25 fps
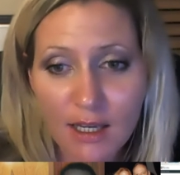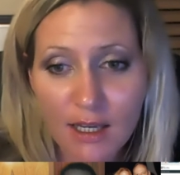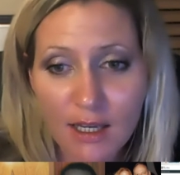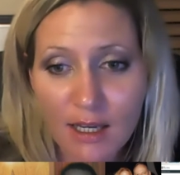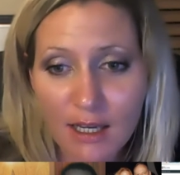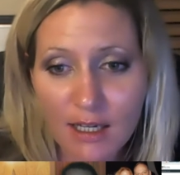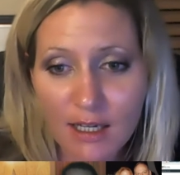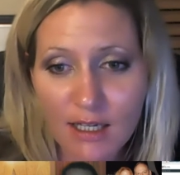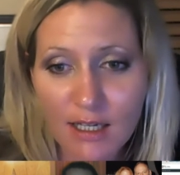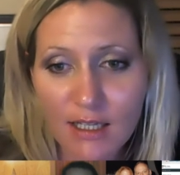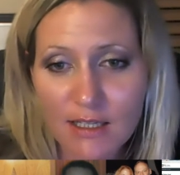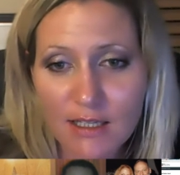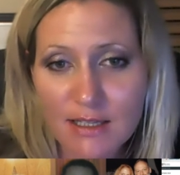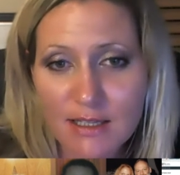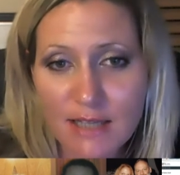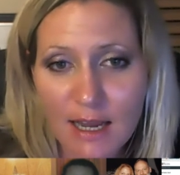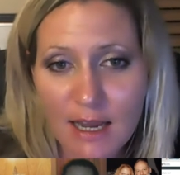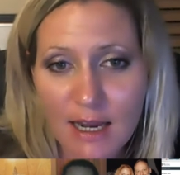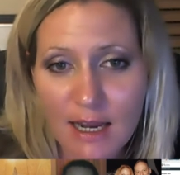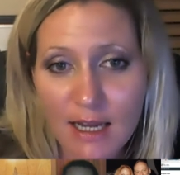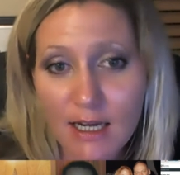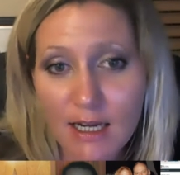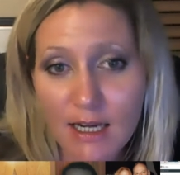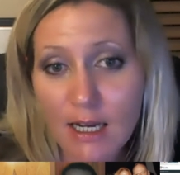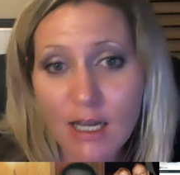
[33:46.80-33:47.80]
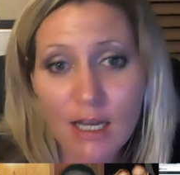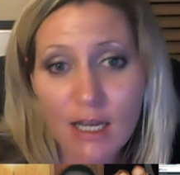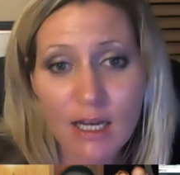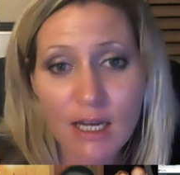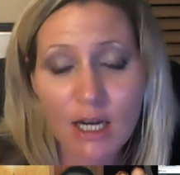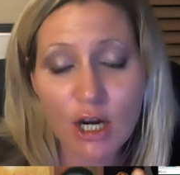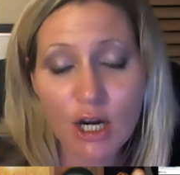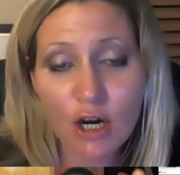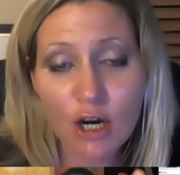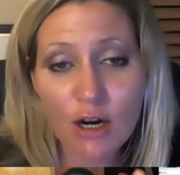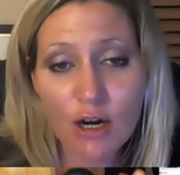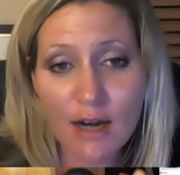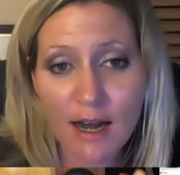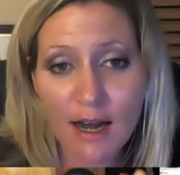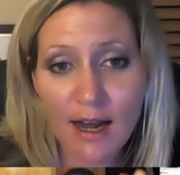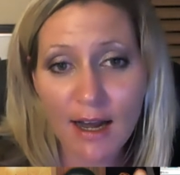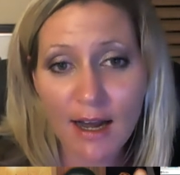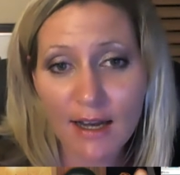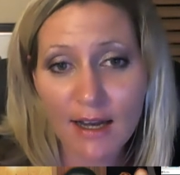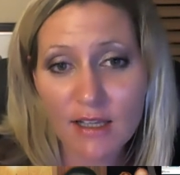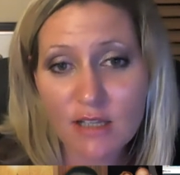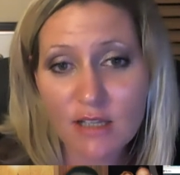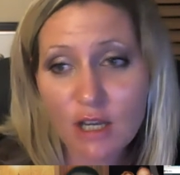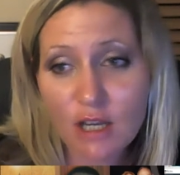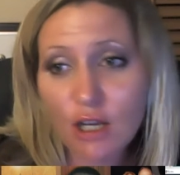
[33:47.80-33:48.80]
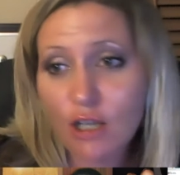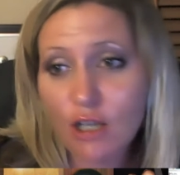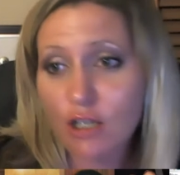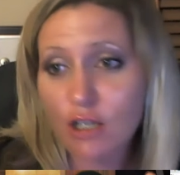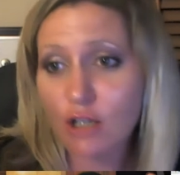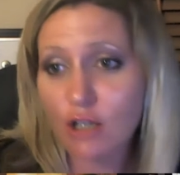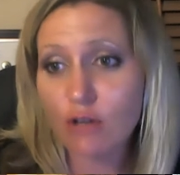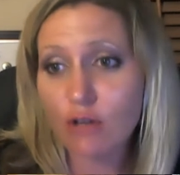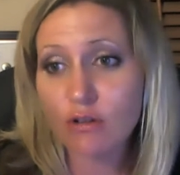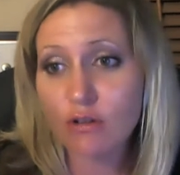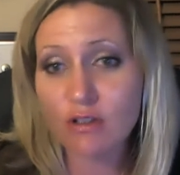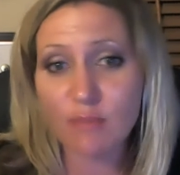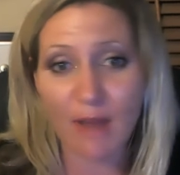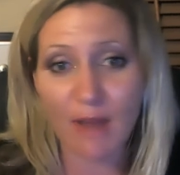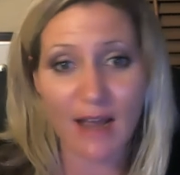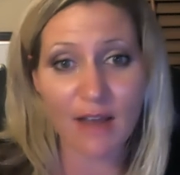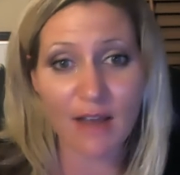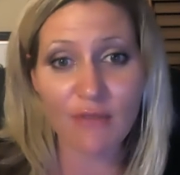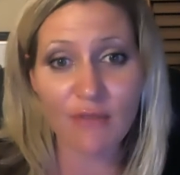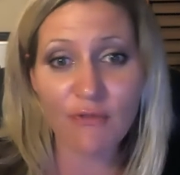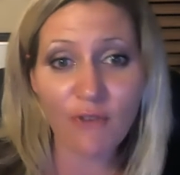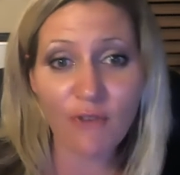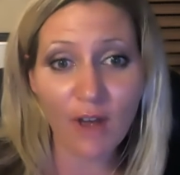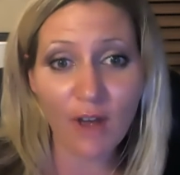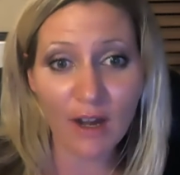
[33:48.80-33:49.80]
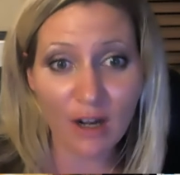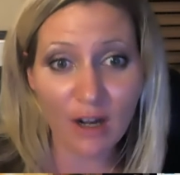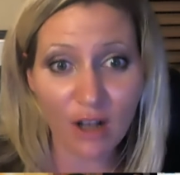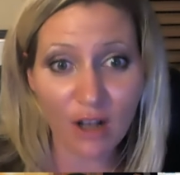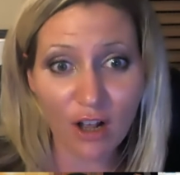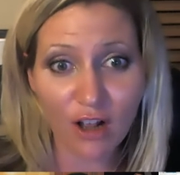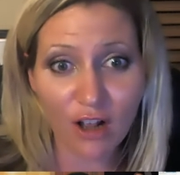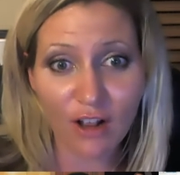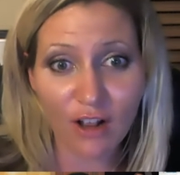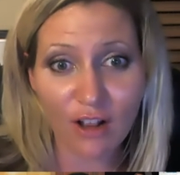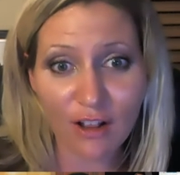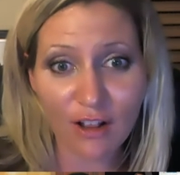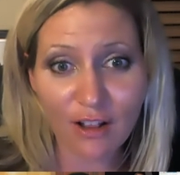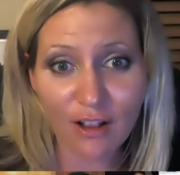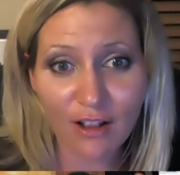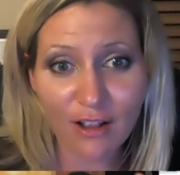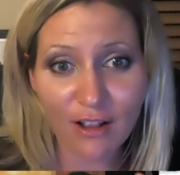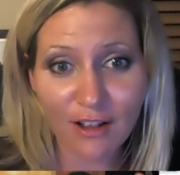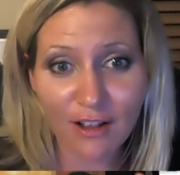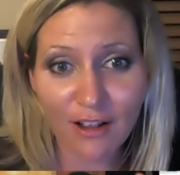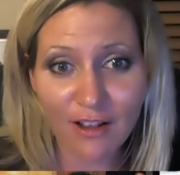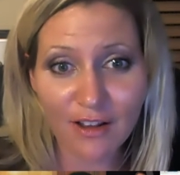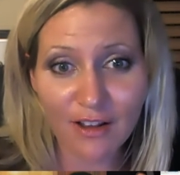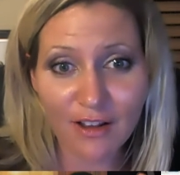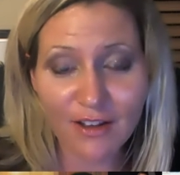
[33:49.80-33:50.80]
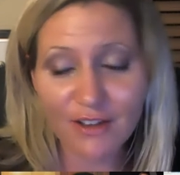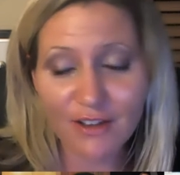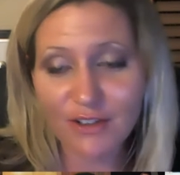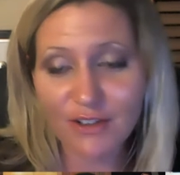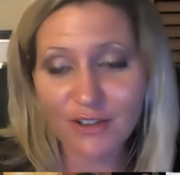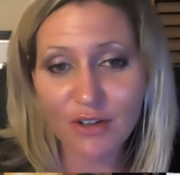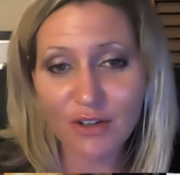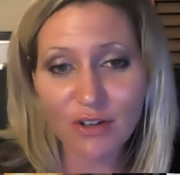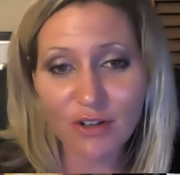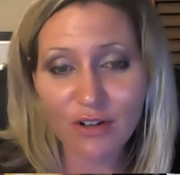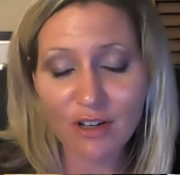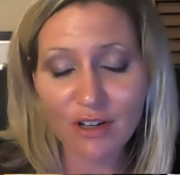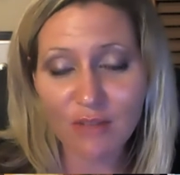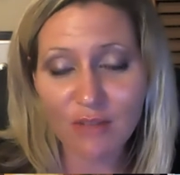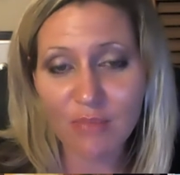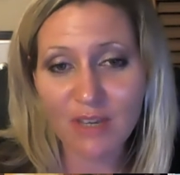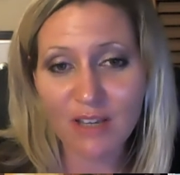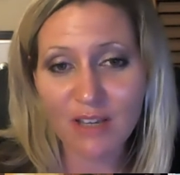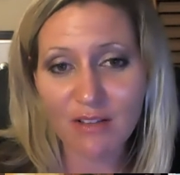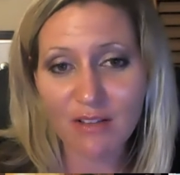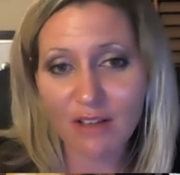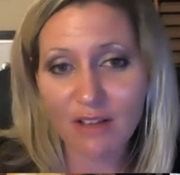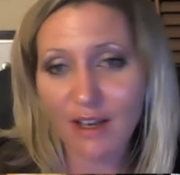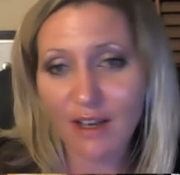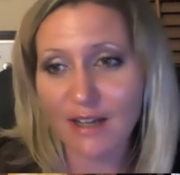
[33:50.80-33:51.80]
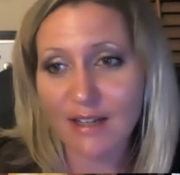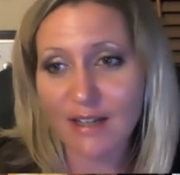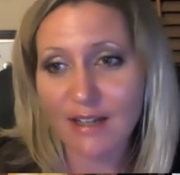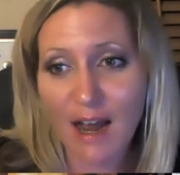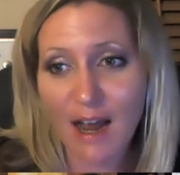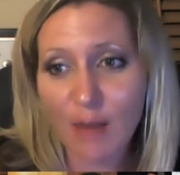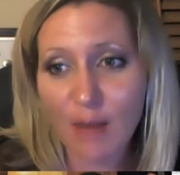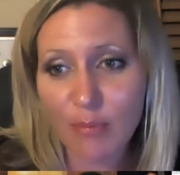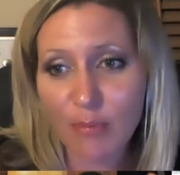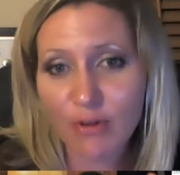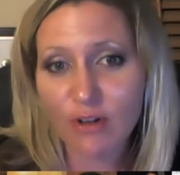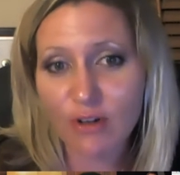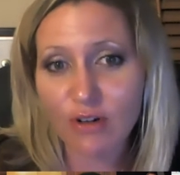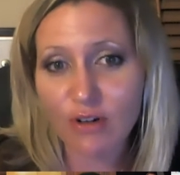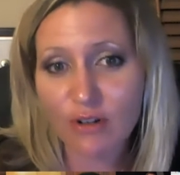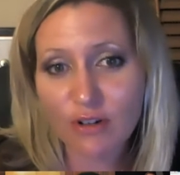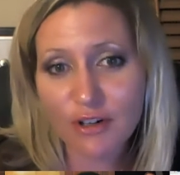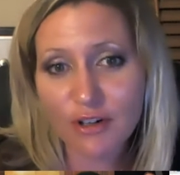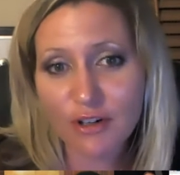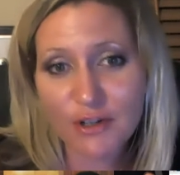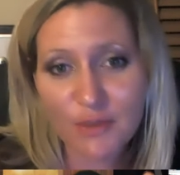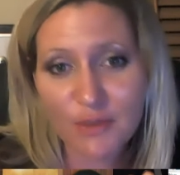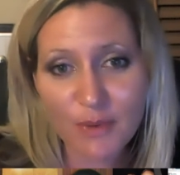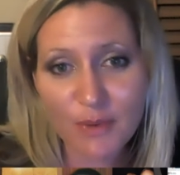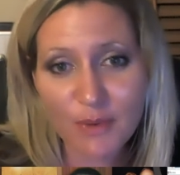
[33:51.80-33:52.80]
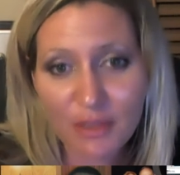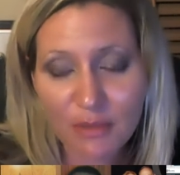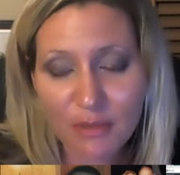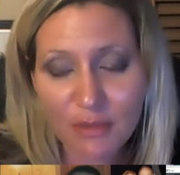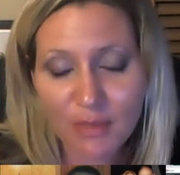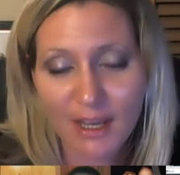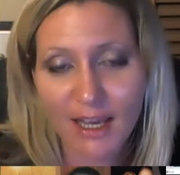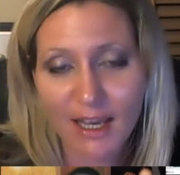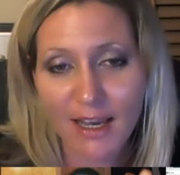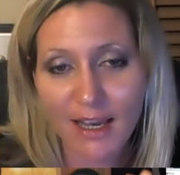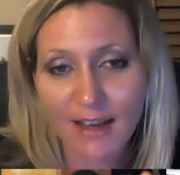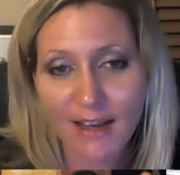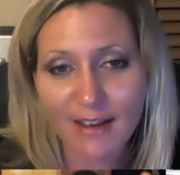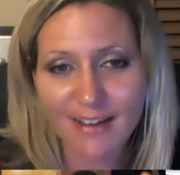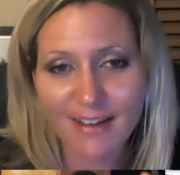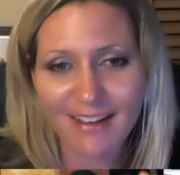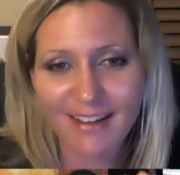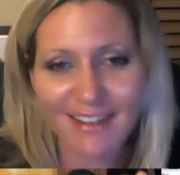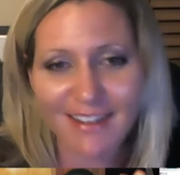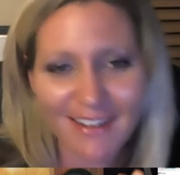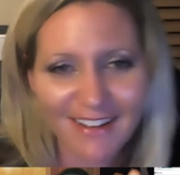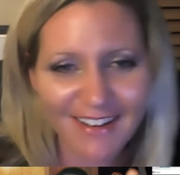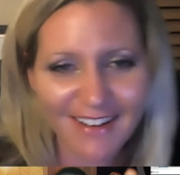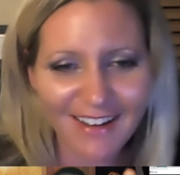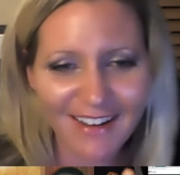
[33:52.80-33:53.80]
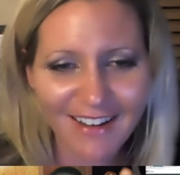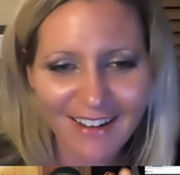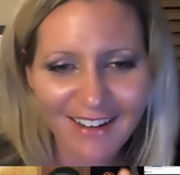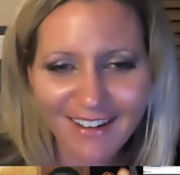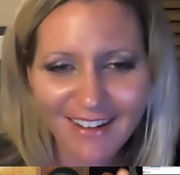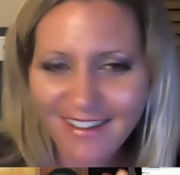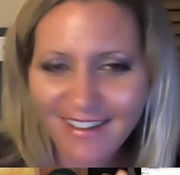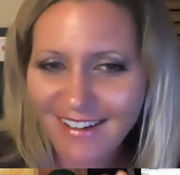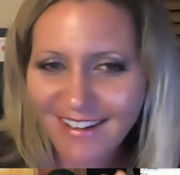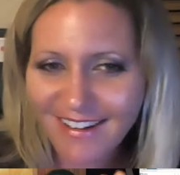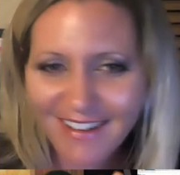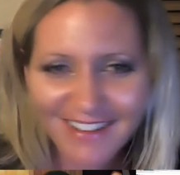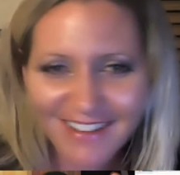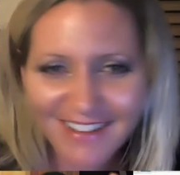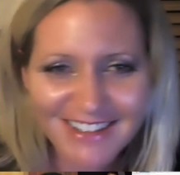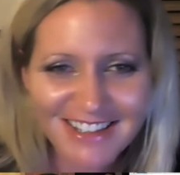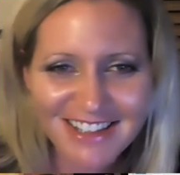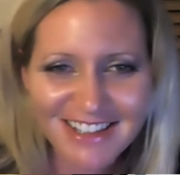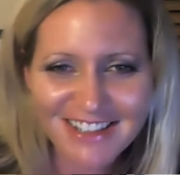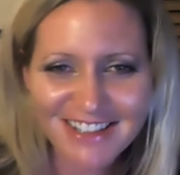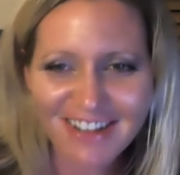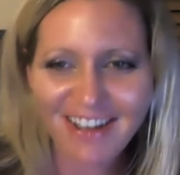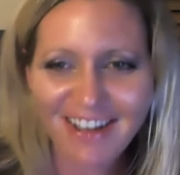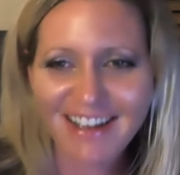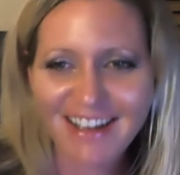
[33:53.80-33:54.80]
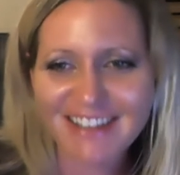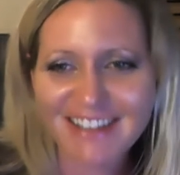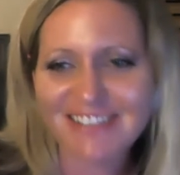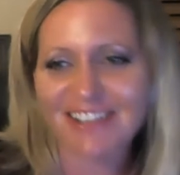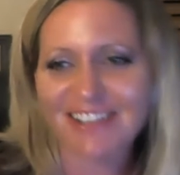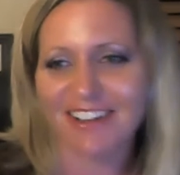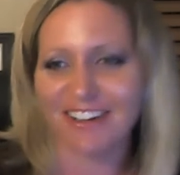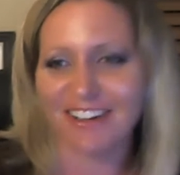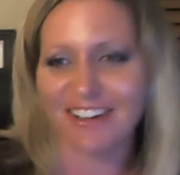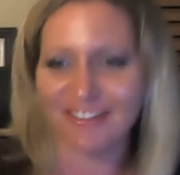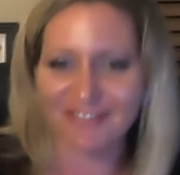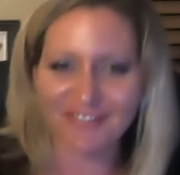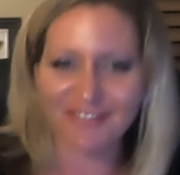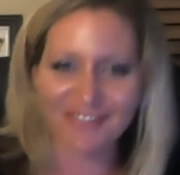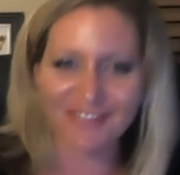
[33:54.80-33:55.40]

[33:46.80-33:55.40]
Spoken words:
And he's saying, here guys, use my funnel so you can be like top recruiters with me. This is awesome.